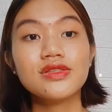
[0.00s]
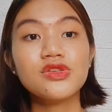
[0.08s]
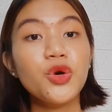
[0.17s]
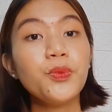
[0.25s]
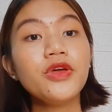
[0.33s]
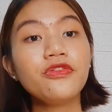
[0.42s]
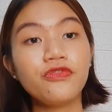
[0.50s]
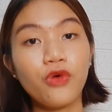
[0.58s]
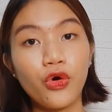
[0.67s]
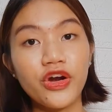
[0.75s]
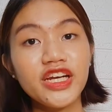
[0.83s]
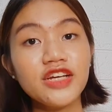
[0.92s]
So
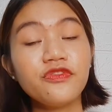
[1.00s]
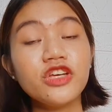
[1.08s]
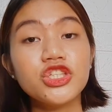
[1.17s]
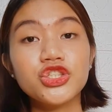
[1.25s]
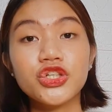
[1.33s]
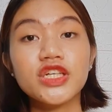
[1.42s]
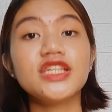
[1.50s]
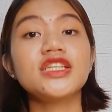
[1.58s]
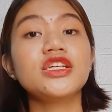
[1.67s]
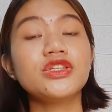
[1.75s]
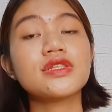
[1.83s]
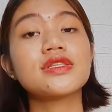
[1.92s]
before, na-feature ko na
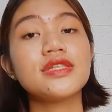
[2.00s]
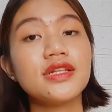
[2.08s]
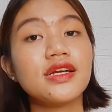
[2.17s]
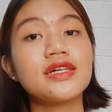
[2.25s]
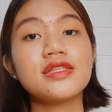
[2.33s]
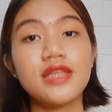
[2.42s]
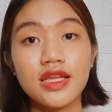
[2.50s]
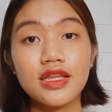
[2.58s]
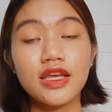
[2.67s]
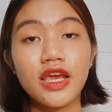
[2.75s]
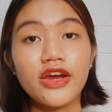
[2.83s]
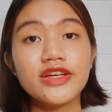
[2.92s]
din yung Silka
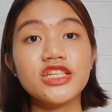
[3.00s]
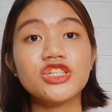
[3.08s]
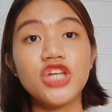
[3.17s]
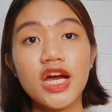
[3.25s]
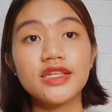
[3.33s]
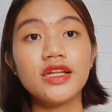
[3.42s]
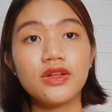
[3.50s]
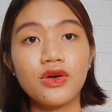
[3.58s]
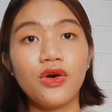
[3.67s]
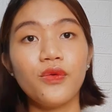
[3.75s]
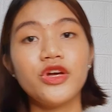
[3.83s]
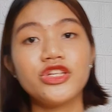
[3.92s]
Skincare sa channel
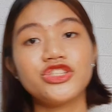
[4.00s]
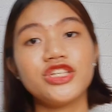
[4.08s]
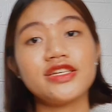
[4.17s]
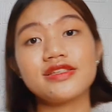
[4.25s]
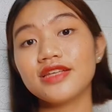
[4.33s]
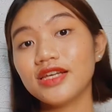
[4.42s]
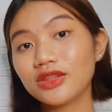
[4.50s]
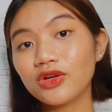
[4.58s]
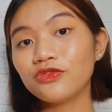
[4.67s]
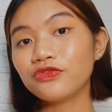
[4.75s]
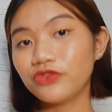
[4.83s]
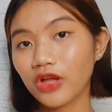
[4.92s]
ko, which is
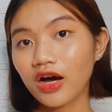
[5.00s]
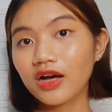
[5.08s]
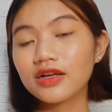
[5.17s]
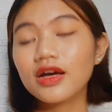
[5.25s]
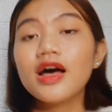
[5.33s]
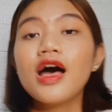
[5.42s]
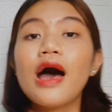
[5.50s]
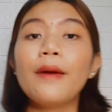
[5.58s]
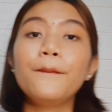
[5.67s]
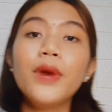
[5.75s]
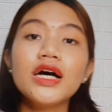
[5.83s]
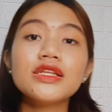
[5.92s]
itong vlog.
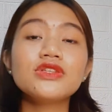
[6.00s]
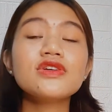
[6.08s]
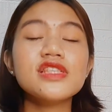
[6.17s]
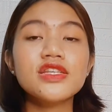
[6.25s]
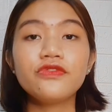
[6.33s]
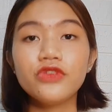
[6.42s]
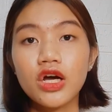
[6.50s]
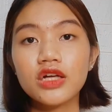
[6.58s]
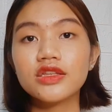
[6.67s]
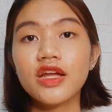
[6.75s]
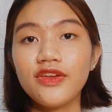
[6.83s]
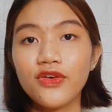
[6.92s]
But yung sa
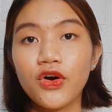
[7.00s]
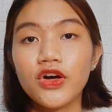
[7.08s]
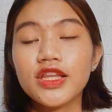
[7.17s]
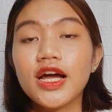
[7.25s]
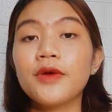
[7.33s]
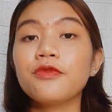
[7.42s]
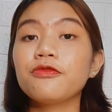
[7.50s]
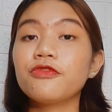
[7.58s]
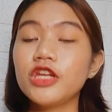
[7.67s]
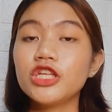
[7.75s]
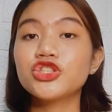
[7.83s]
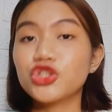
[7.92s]
vlog na yon, ang
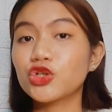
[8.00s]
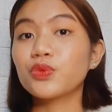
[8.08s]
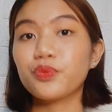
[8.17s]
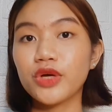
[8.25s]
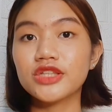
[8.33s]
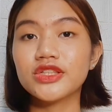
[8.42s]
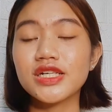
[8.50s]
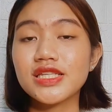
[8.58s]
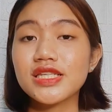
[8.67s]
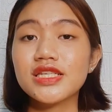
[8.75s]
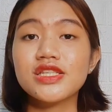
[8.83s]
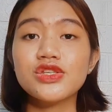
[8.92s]
finiture kong
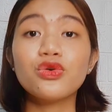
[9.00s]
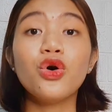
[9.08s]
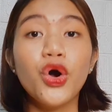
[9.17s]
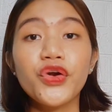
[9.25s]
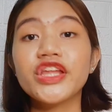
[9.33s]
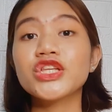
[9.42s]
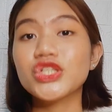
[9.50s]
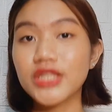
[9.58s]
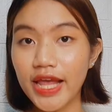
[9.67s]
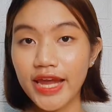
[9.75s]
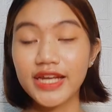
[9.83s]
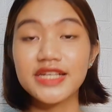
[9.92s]
products is yung orange
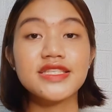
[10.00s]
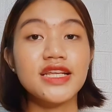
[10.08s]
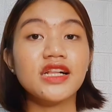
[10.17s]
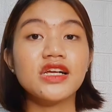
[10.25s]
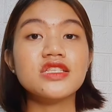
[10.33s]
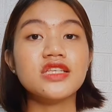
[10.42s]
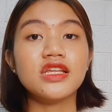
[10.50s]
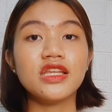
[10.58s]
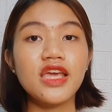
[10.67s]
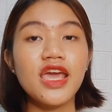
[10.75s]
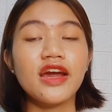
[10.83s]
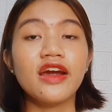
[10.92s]
line ng Silka
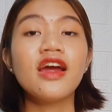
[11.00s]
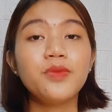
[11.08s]
Skincare.